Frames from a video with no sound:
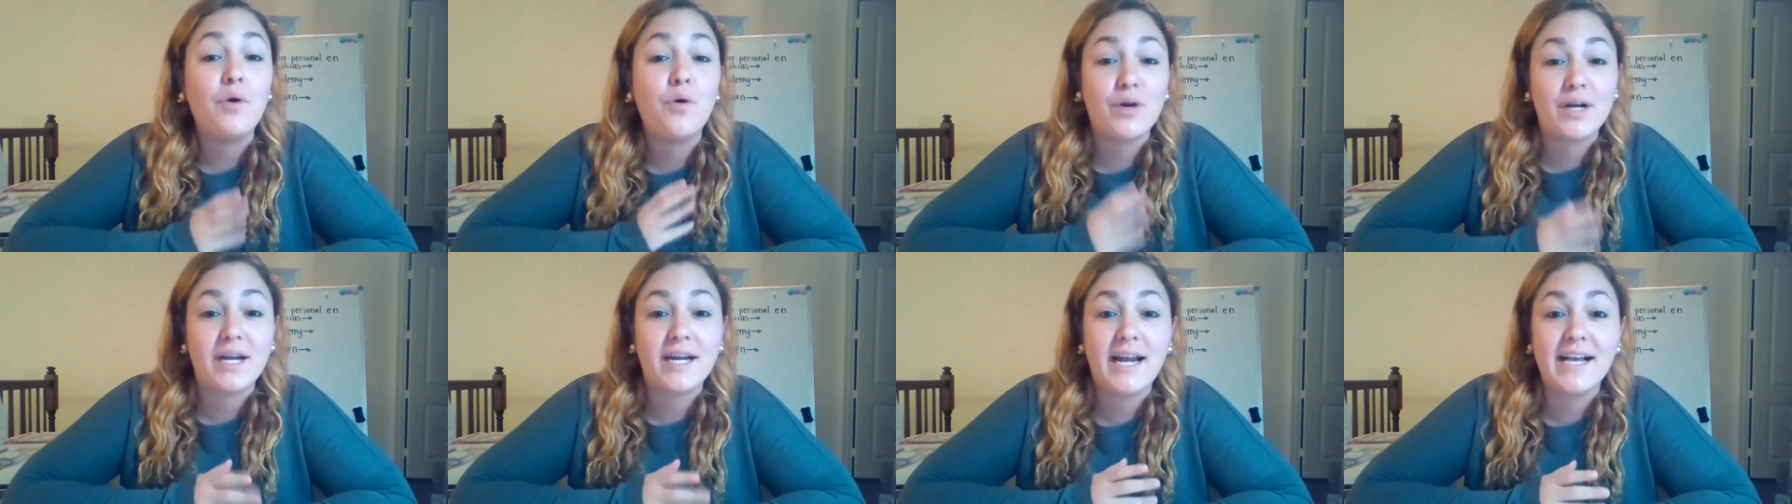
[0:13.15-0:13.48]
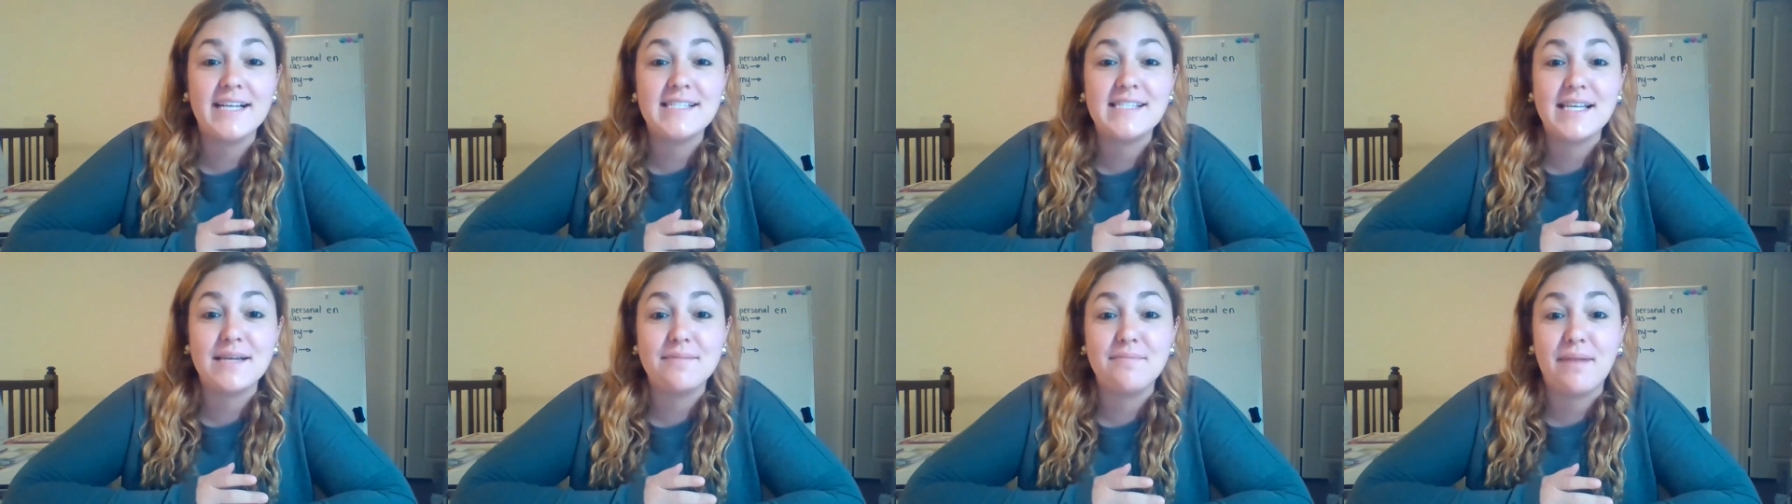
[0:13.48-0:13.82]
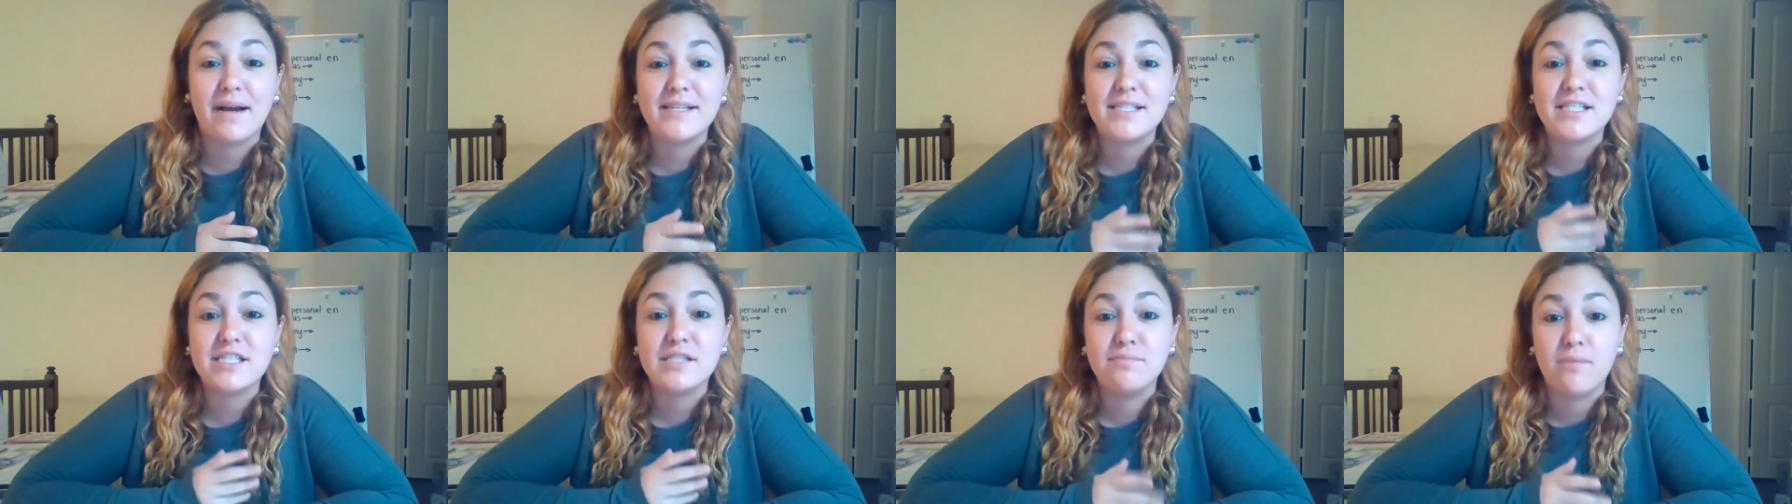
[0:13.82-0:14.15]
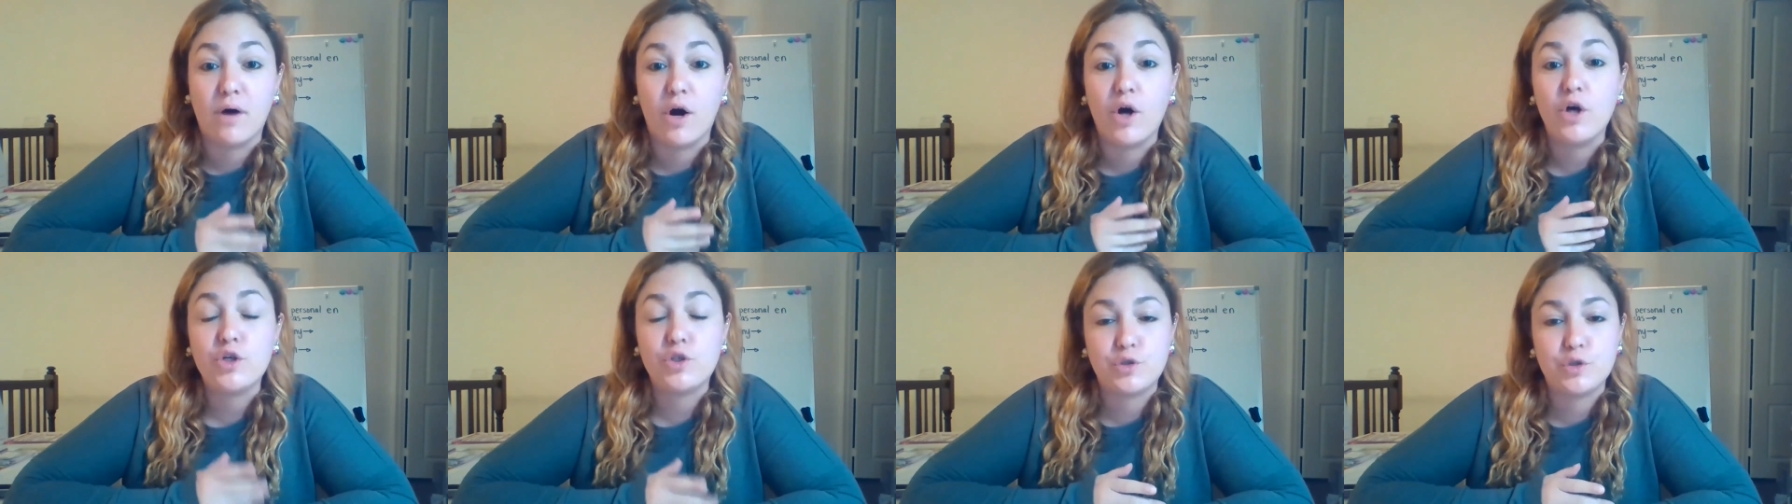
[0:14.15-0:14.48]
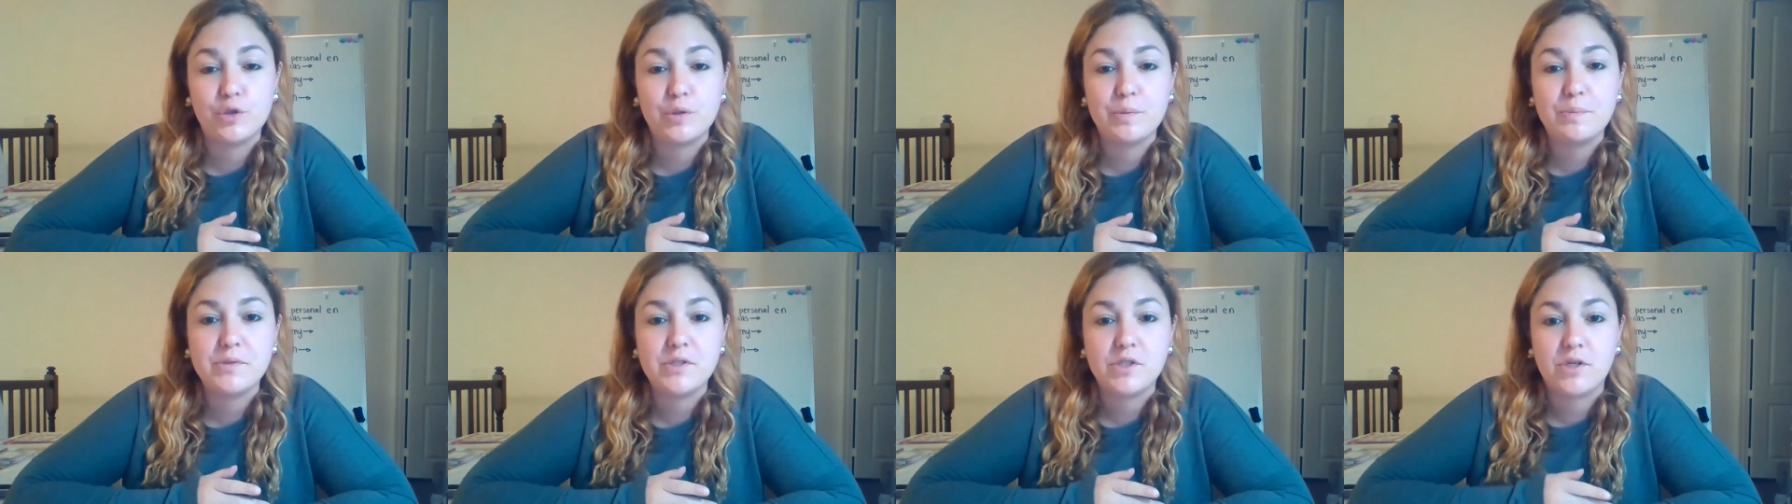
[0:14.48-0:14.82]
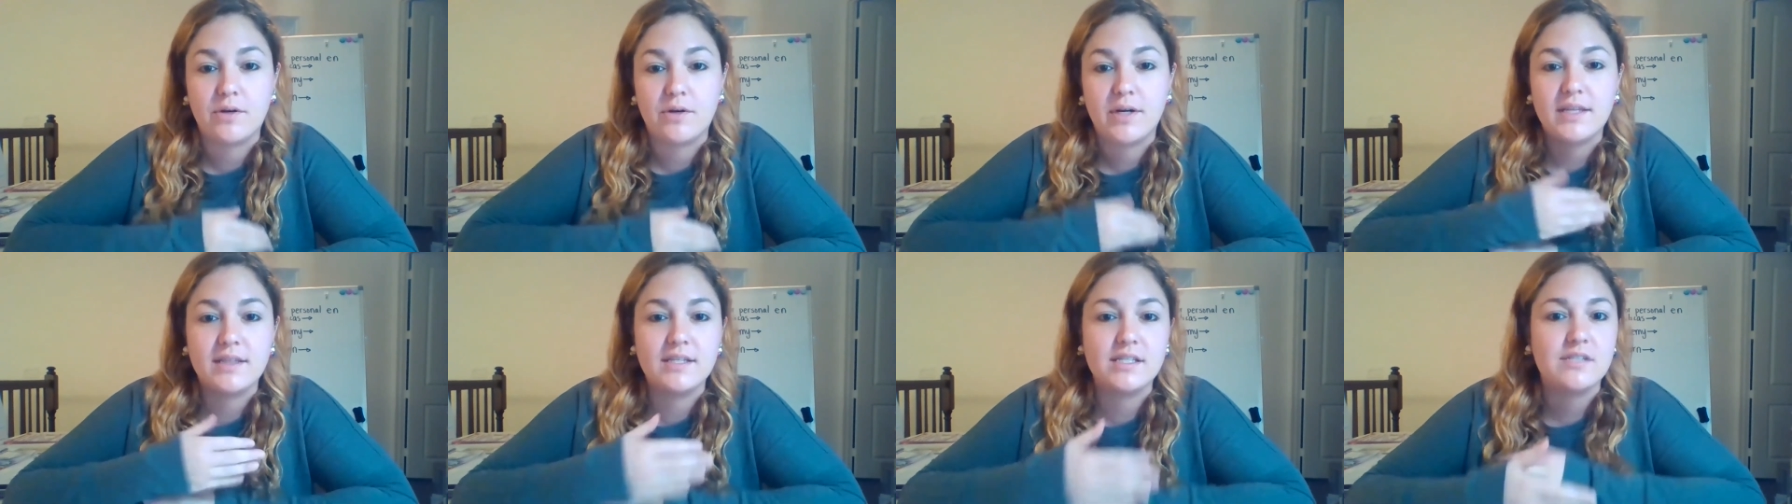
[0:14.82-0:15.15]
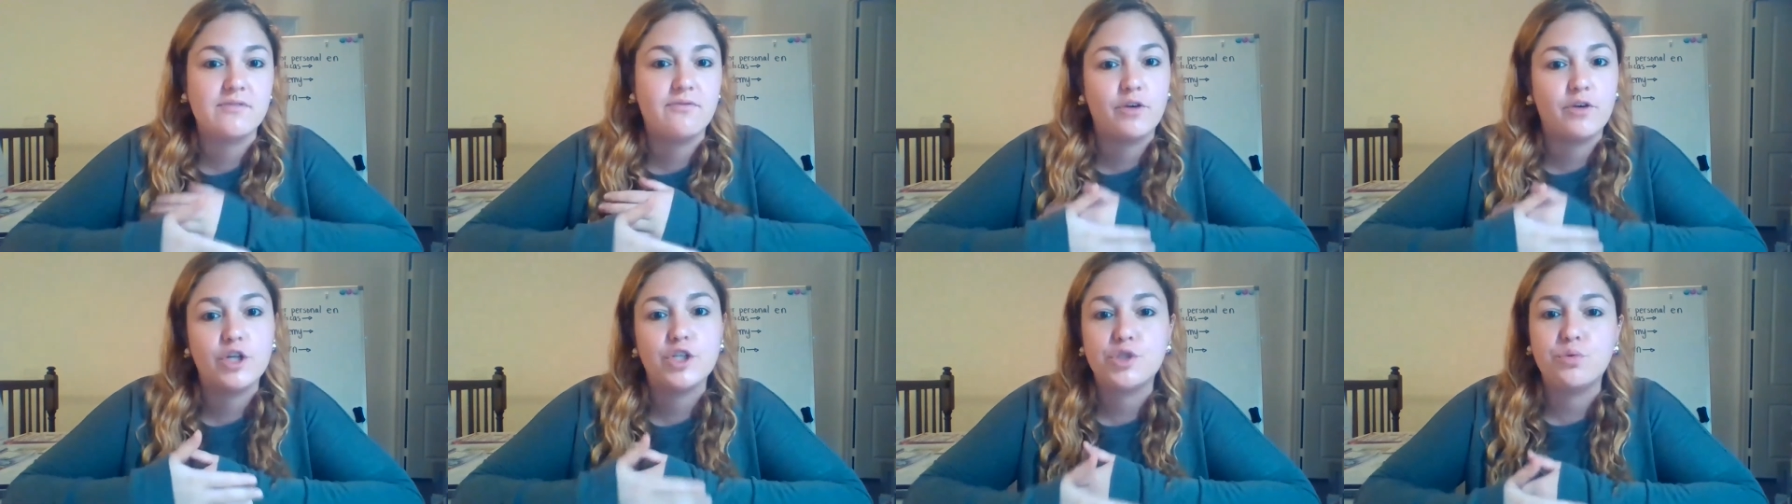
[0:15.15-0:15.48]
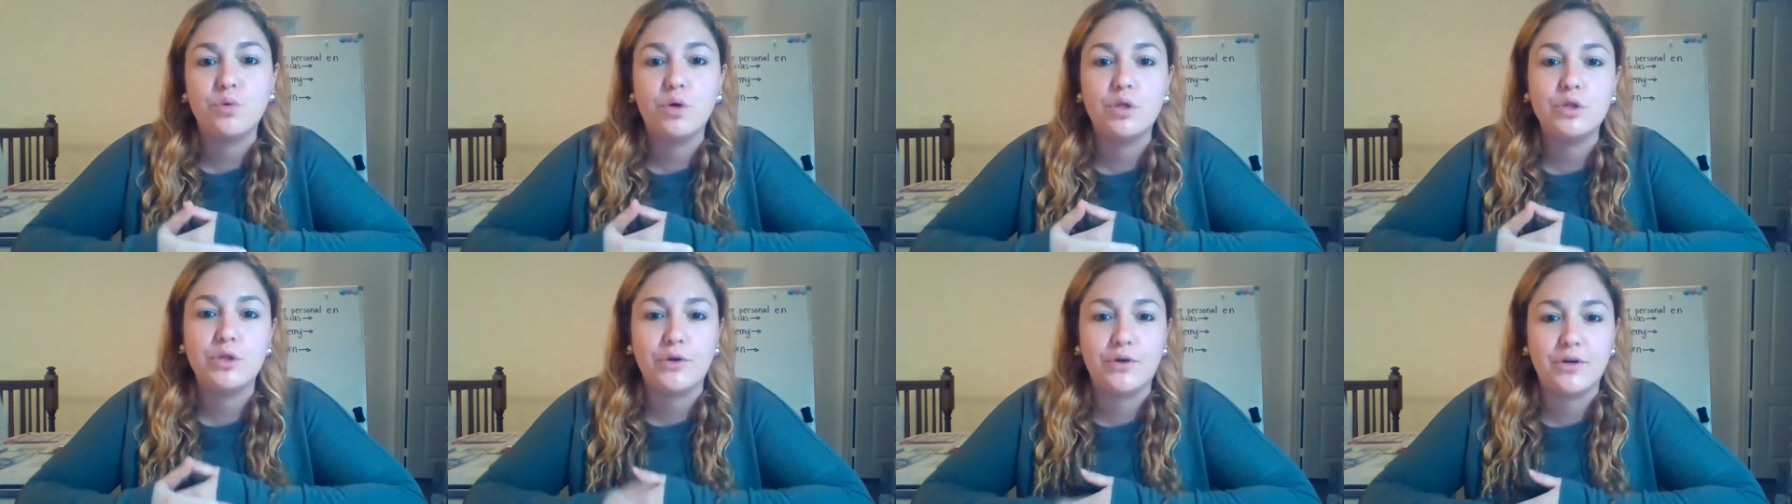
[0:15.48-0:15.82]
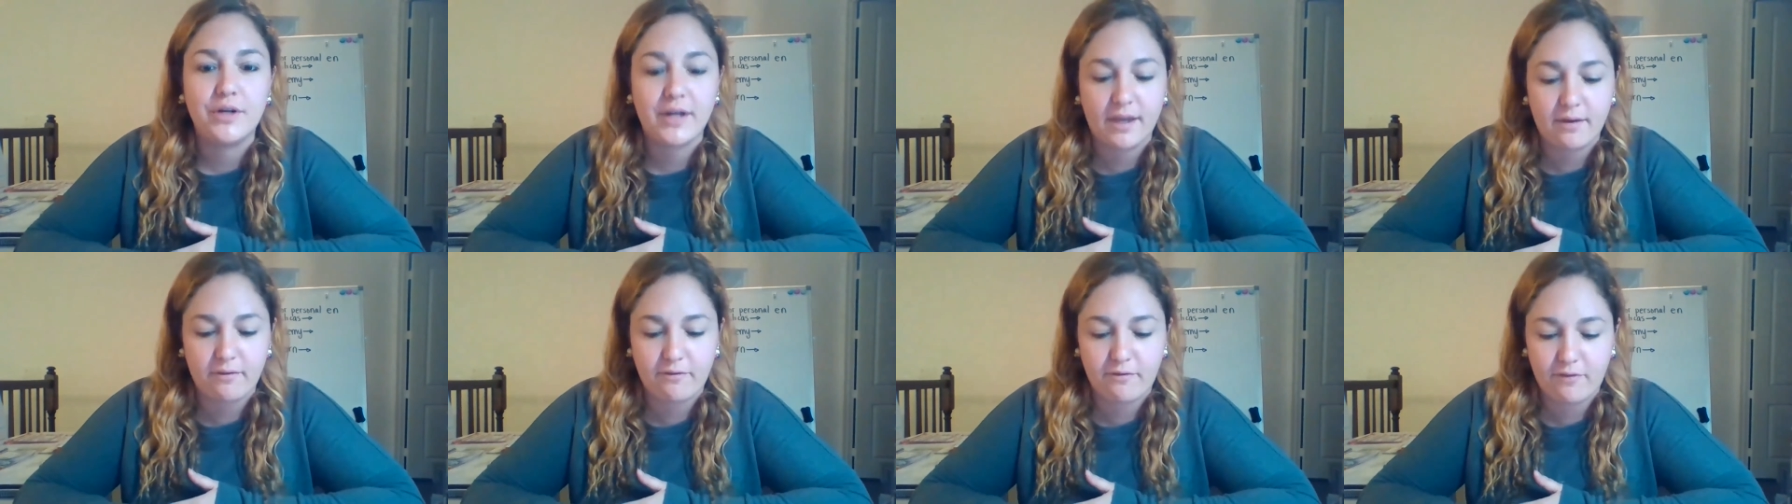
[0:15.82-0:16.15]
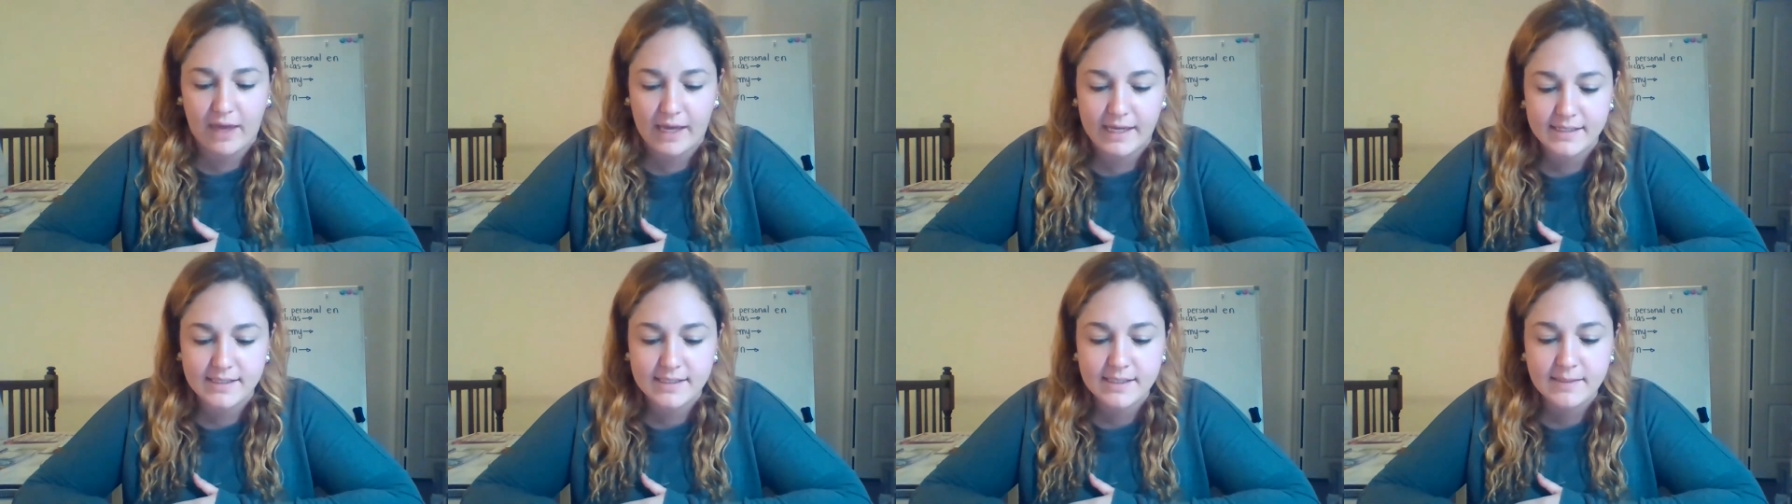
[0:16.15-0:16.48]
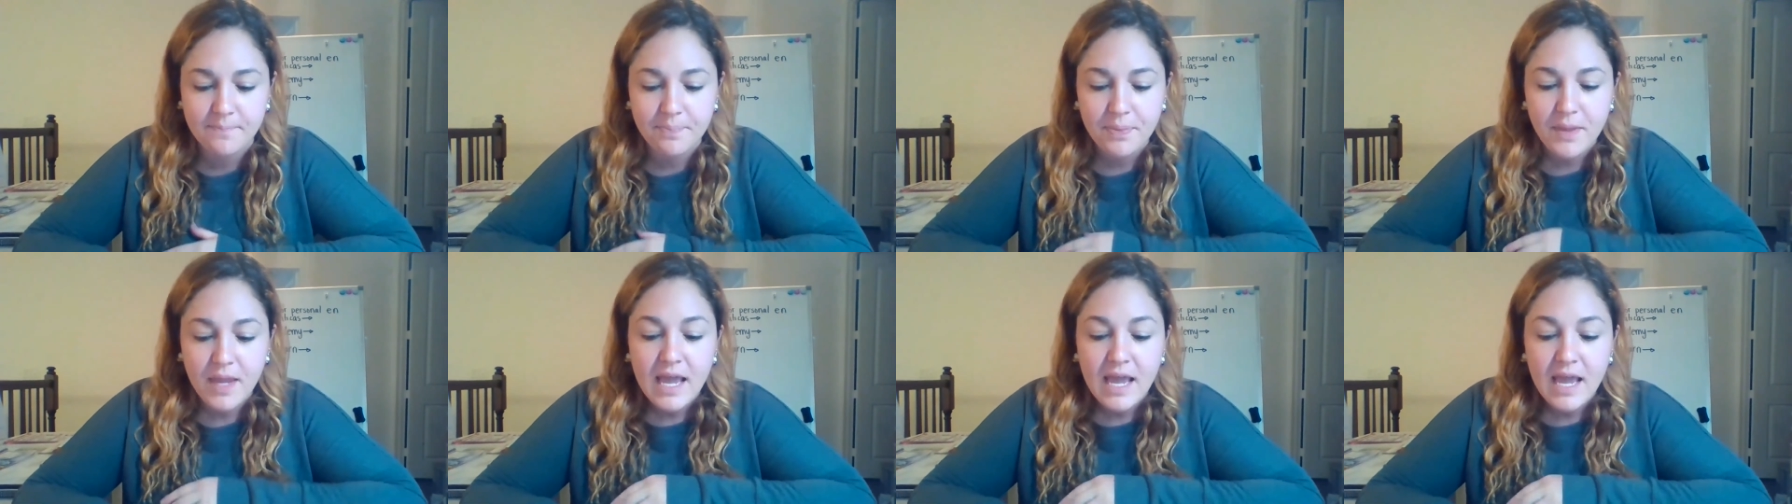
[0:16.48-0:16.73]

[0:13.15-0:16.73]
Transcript: organizing my small groups during this virtual learning phase,